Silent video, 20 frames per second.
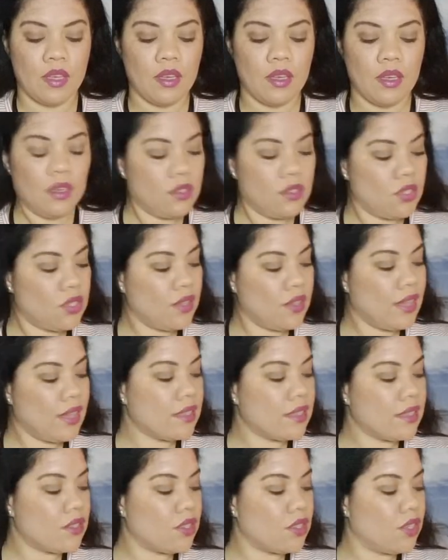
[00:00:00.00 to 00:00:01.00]
So
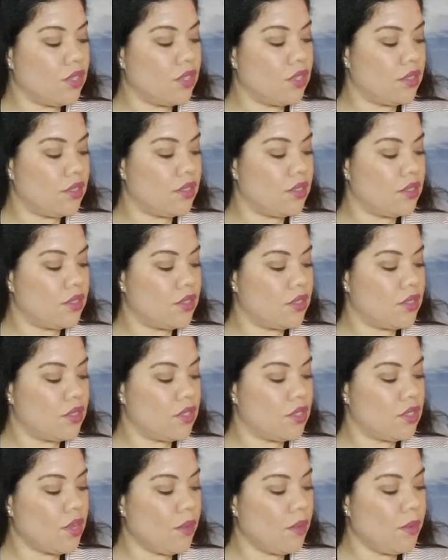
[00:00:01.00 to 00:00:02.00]
that's good.
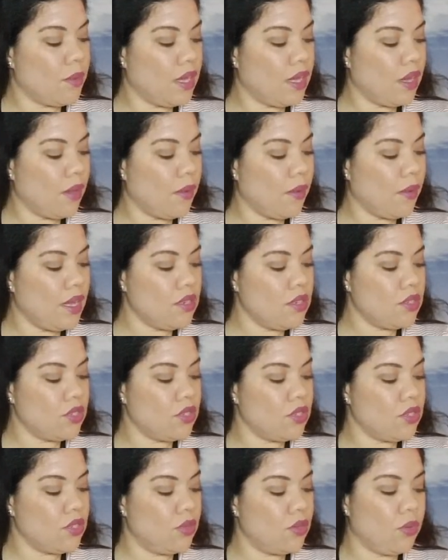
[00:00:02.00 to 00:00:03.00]
So we're going
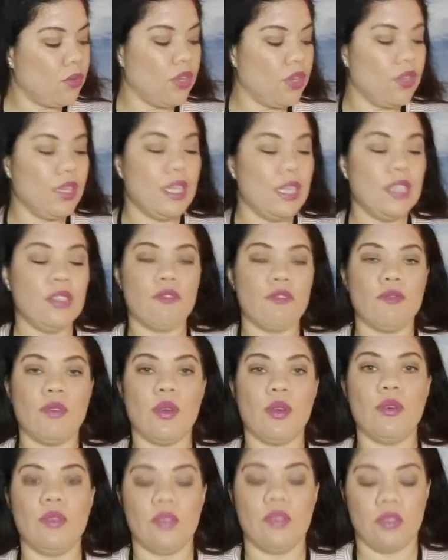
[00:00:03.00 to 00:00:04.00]
to what you need to
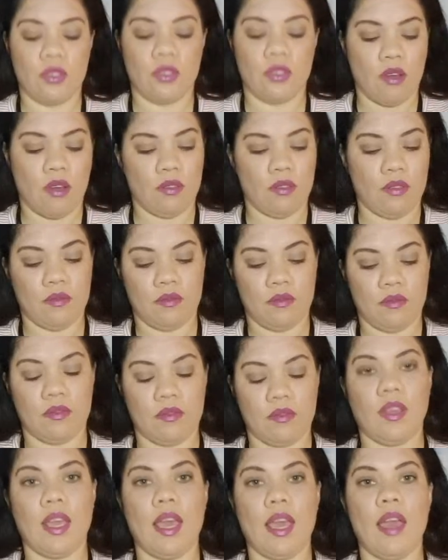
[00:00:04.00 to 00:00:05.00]
focus on.
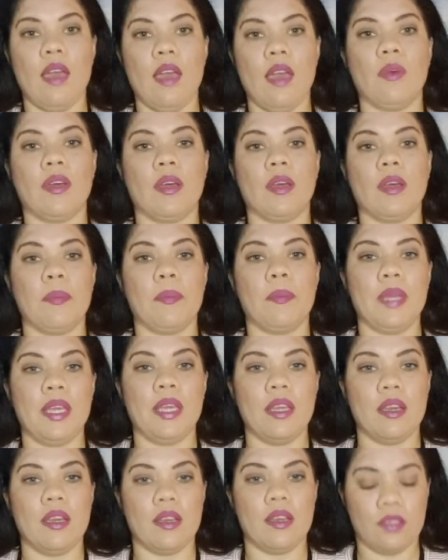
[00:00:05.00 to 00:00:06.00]
Okay, what can be
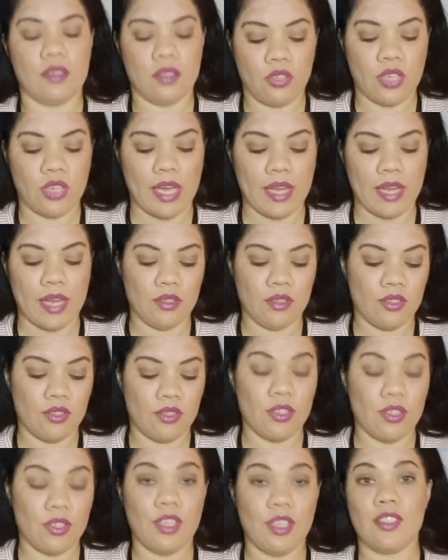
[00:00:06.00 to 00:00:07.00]
the challenge?
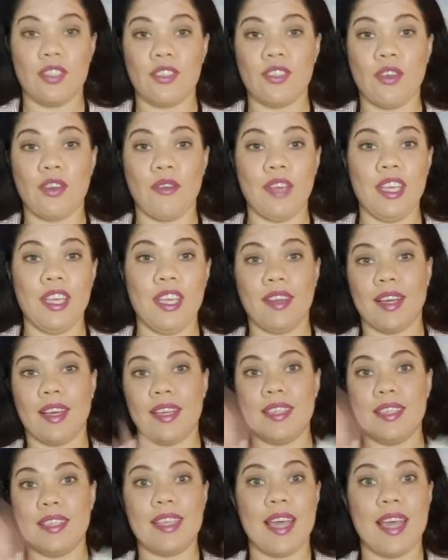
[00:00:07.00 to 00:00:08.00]
Sorry, you
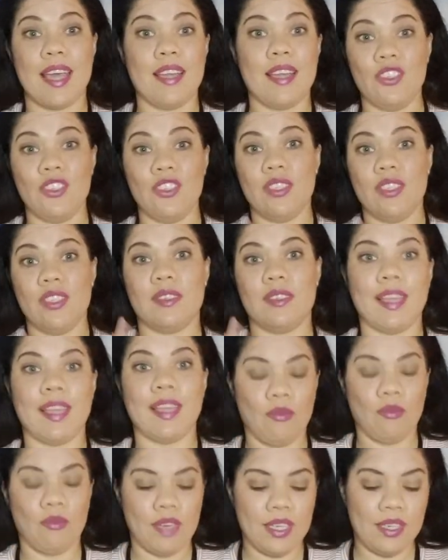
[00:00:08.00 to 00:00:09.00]
guys, the energies are like
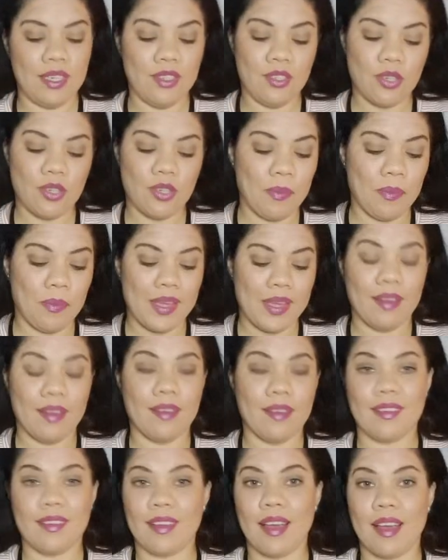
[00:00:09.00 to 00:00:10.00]
really jumping.
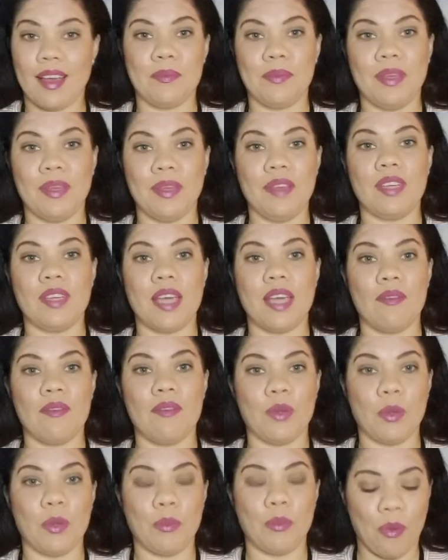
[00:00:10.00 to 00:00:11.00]
I'm even
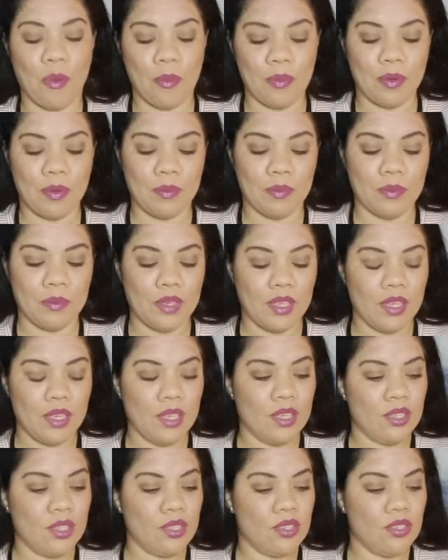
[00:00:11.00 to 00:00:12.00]
having a problem
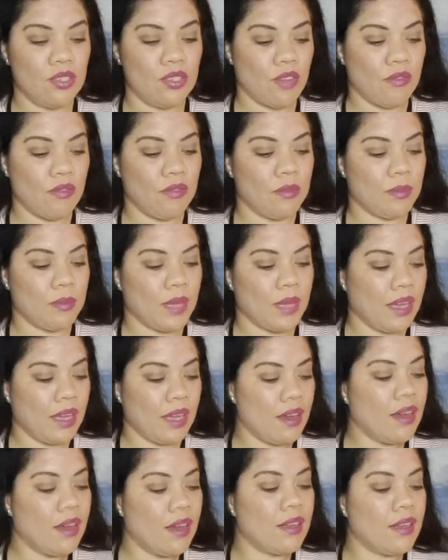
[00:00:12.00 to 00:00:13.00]
to shuffle my
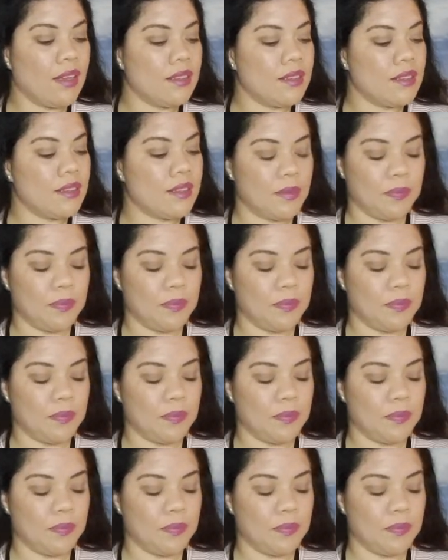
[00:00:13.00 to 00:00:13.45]
cards.